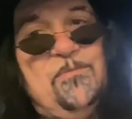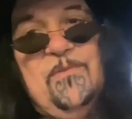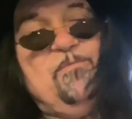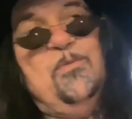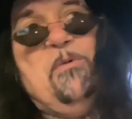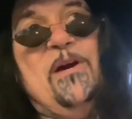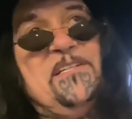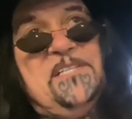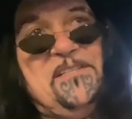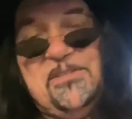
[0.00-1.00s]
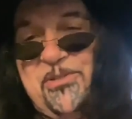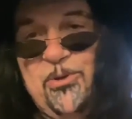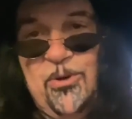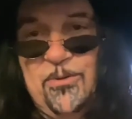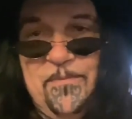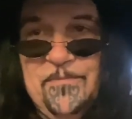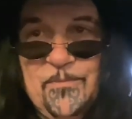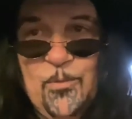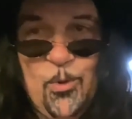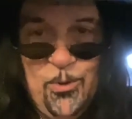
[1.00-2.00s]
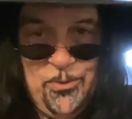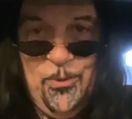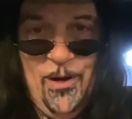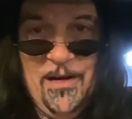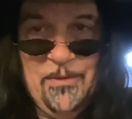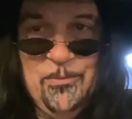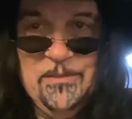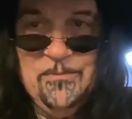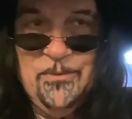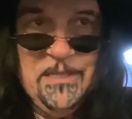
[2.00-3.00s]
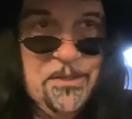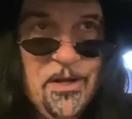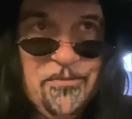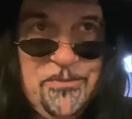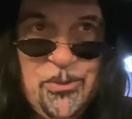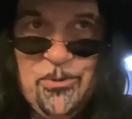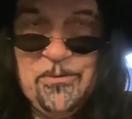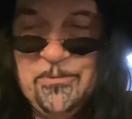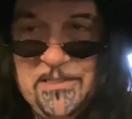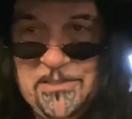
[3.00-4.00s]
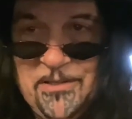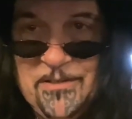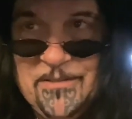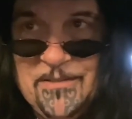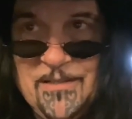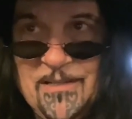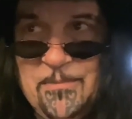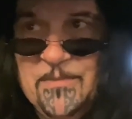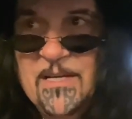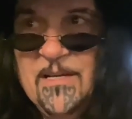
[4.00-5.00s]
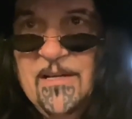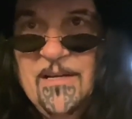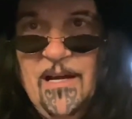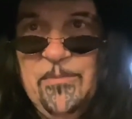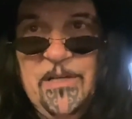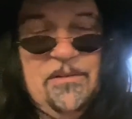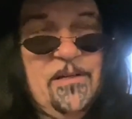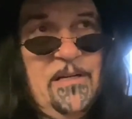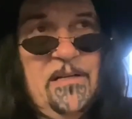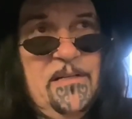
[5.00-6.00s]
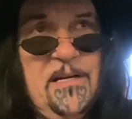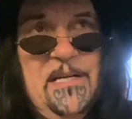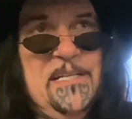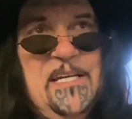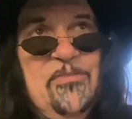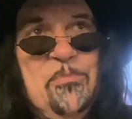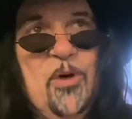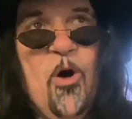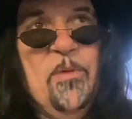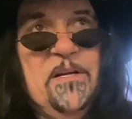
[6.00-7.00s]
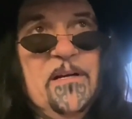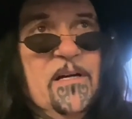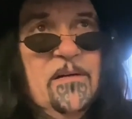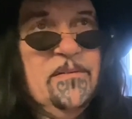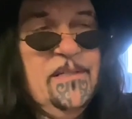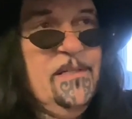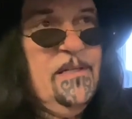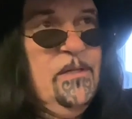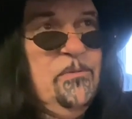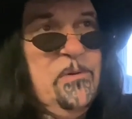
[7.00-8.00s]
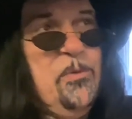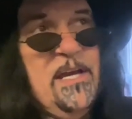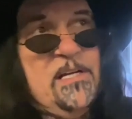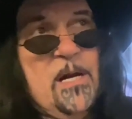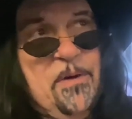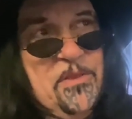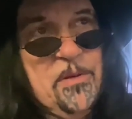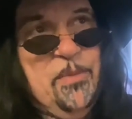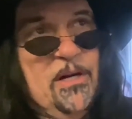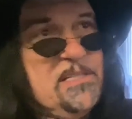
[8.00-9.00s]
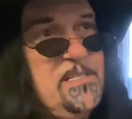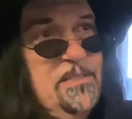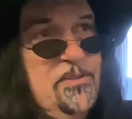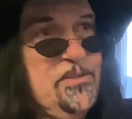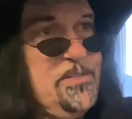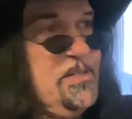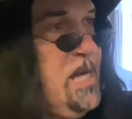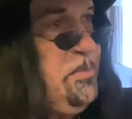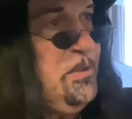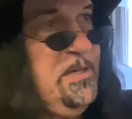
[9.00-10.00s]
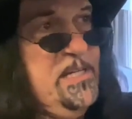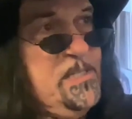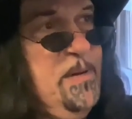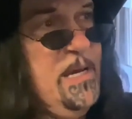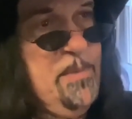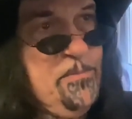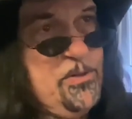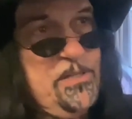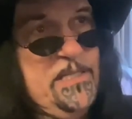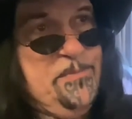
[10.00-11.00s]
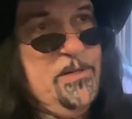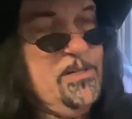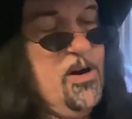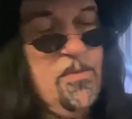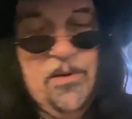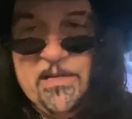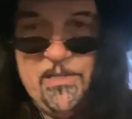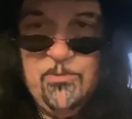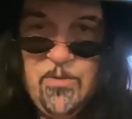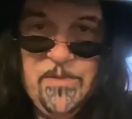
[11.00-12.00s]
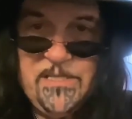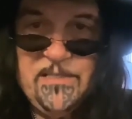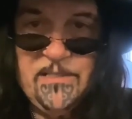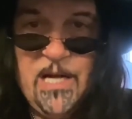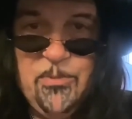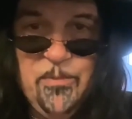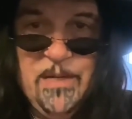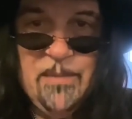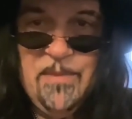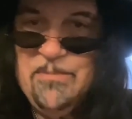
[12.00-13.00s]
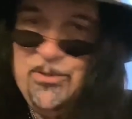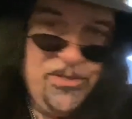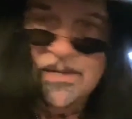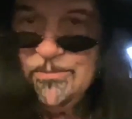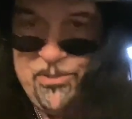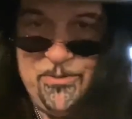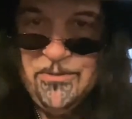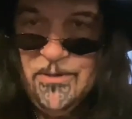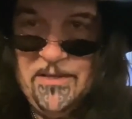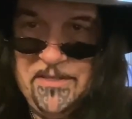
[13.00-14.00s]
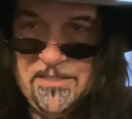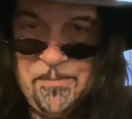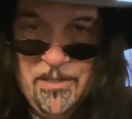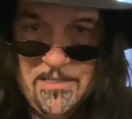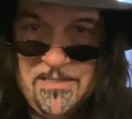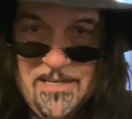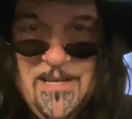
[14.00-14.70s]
we want to take this tour worldwide. We, we love touring with each other. Um, I mean, at, at any given moment, uh, we wake up on the bus and there's a couple of his band members sleeping on our bus and we're missing a couple band members and I'm sure they're on this bus,